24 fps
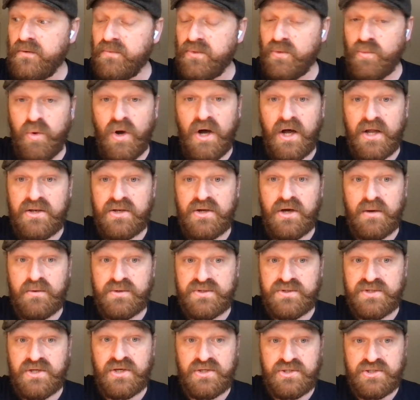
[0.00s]
One, I was
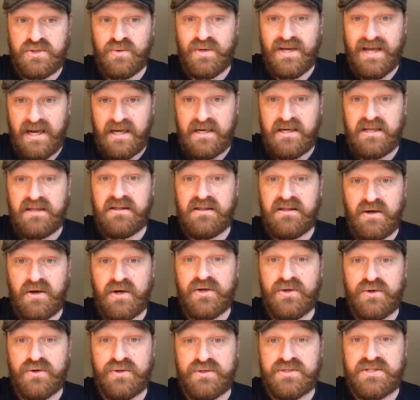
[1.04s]
going to do anything I
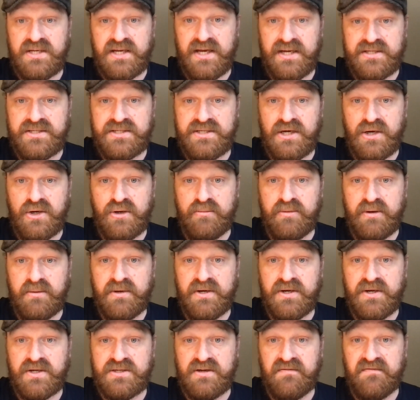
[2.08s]
could to get sober
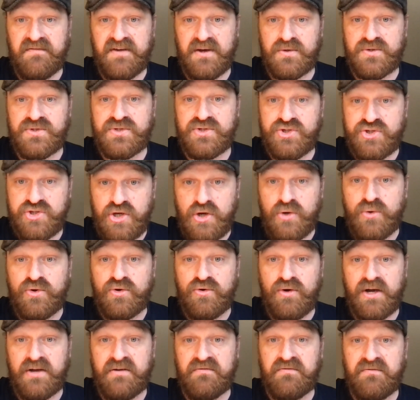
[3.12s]
because I felt so
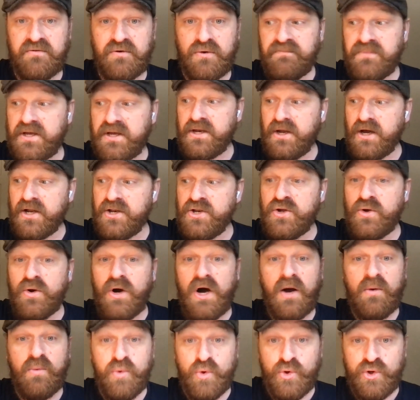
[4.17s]
grateful. I knew
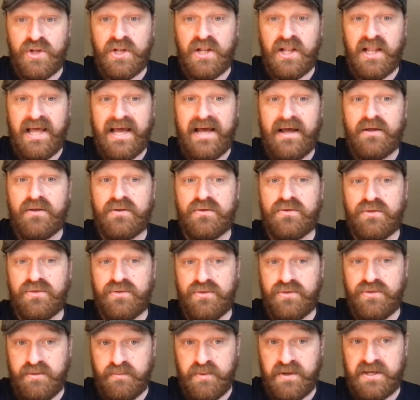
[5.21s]
I wouldn't let
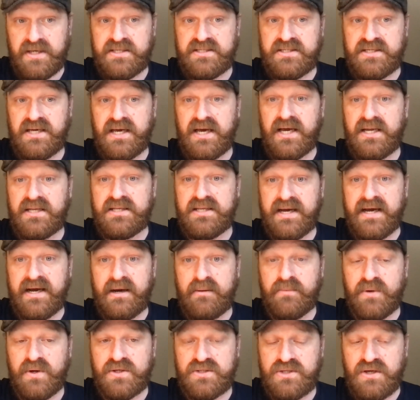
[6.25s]
the PCA down
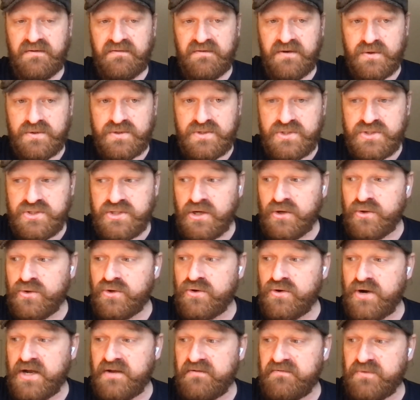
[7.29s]
because I felt so
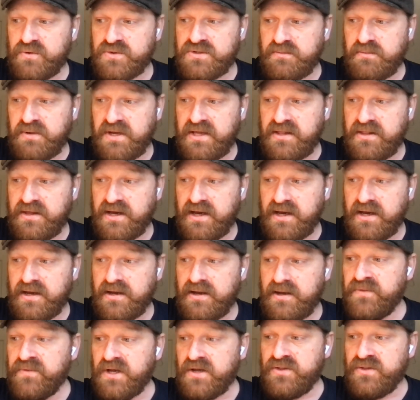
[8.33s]
grateful to be there.
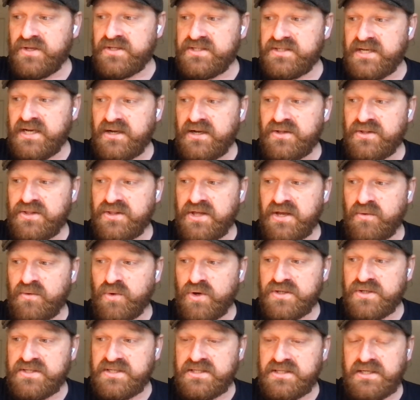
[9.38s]
And the second thing
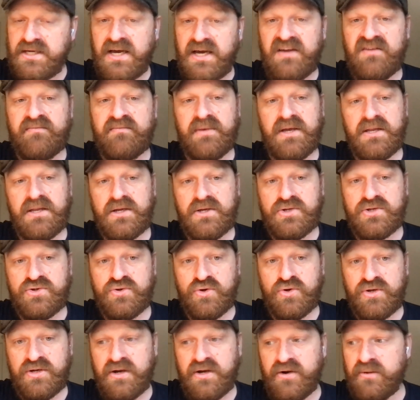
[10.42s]
is it gave me an
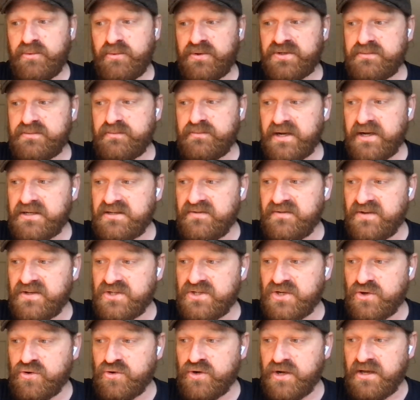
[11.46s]
extraordinary perspective into
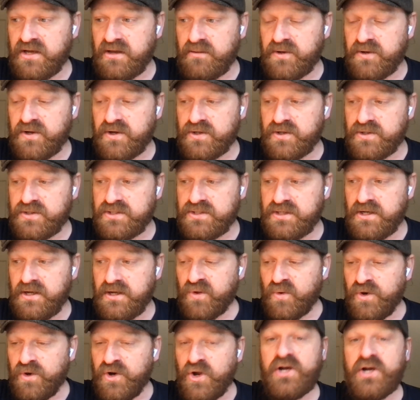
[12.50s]
cricket, because
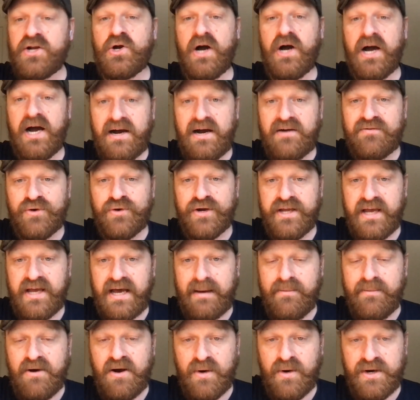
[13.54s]
when I got out of
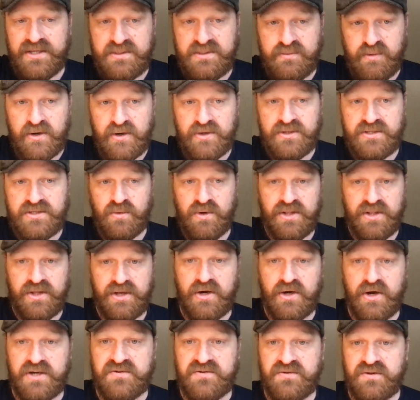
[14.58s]
rehab, I went and spoke to one of the
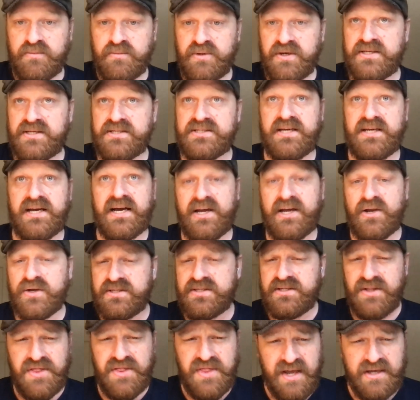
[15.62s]
guys from the PCA and I
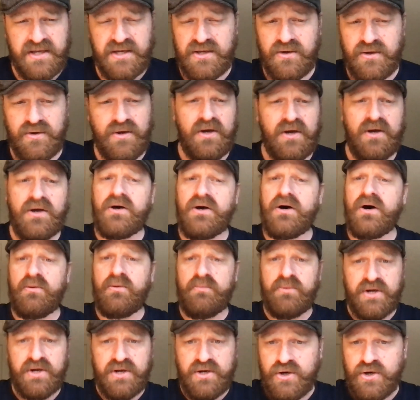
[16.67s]
said, thank you. Oh
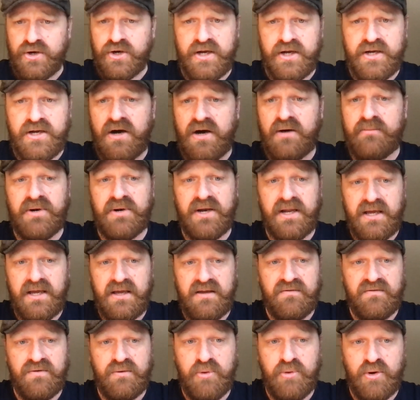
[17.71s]
my God, I can't
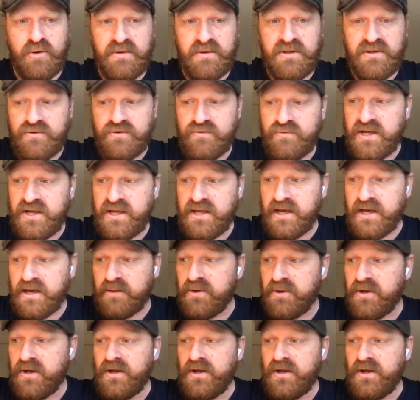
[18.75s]
believe you put me through rehab.